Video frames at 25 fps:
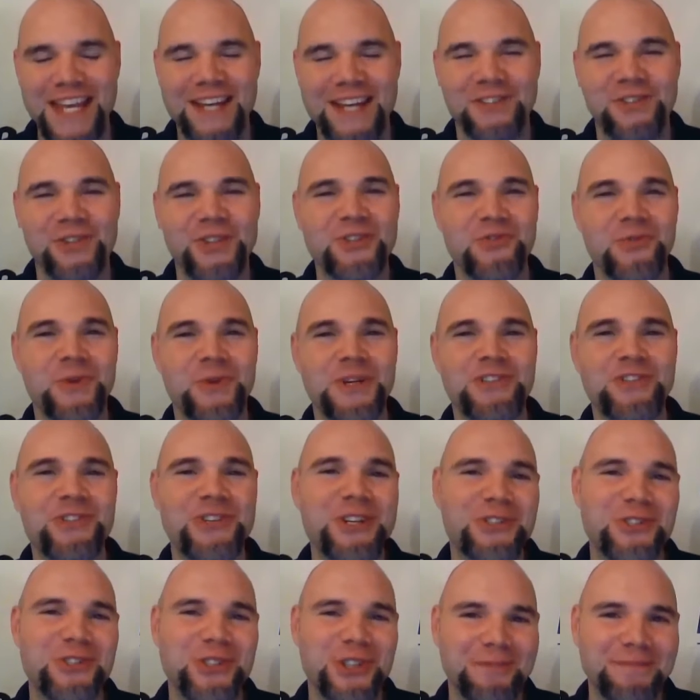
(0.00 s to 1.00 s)
to this week's
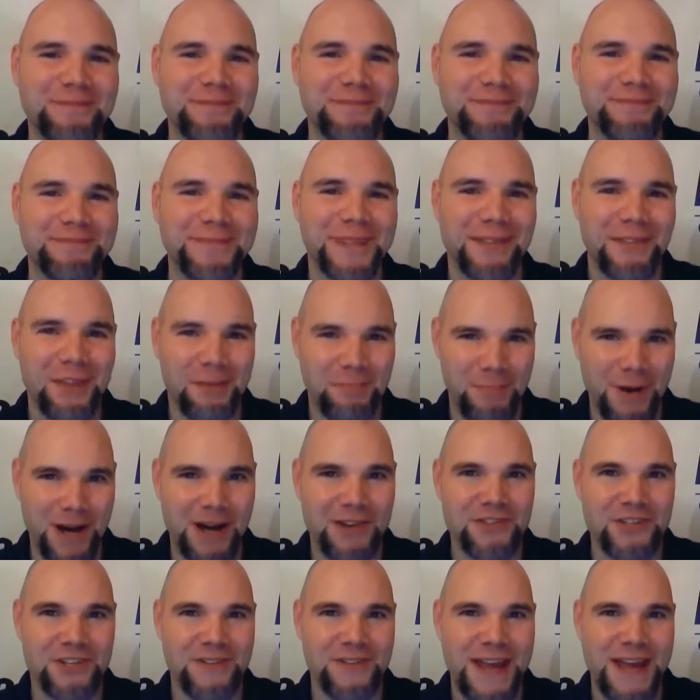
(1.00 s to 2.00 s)
edition of the
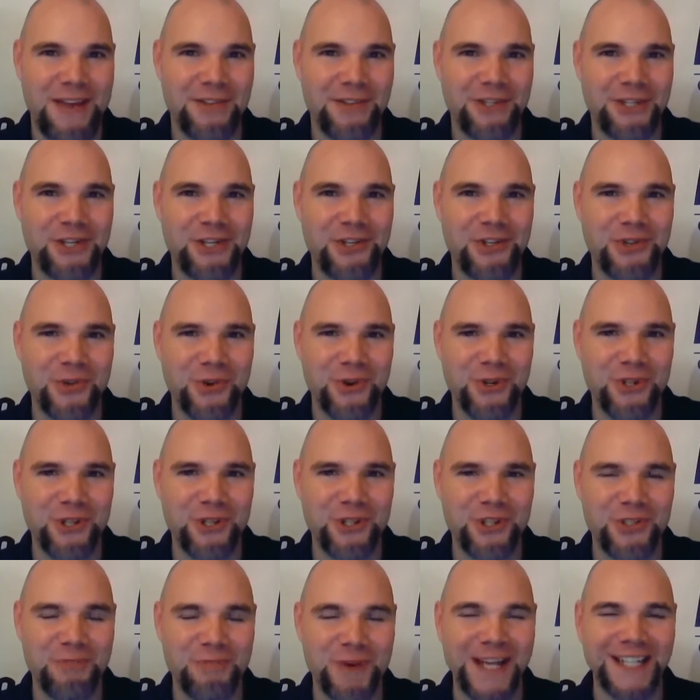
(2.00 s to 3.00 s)
Positive Athlete Georgia
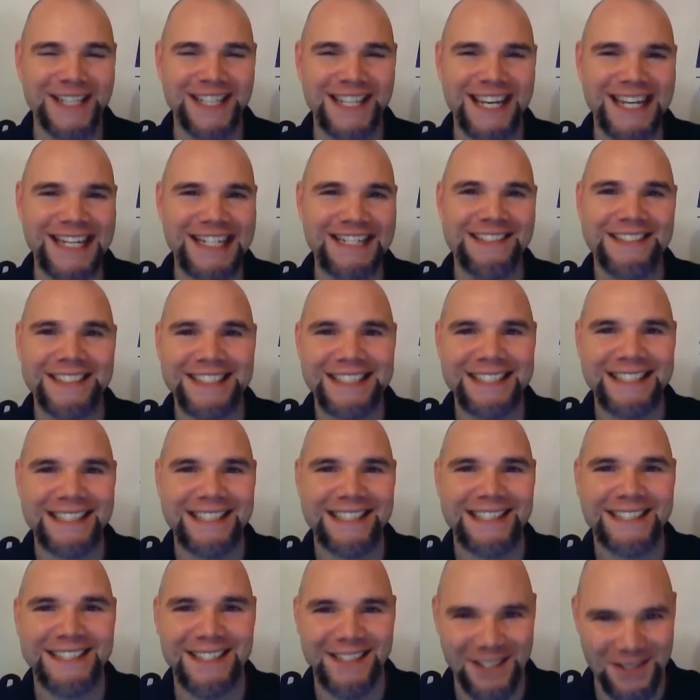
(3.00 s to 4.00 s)
Spotlight
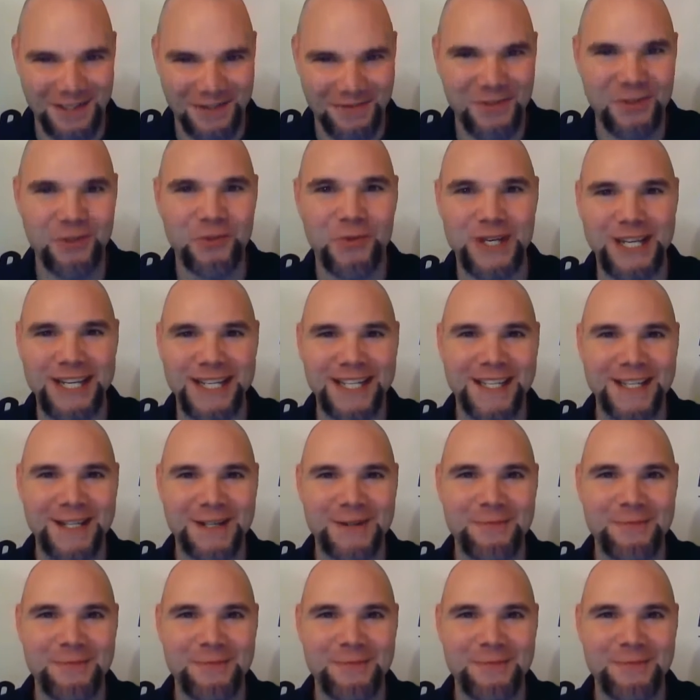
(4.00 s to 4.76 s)
of the Week.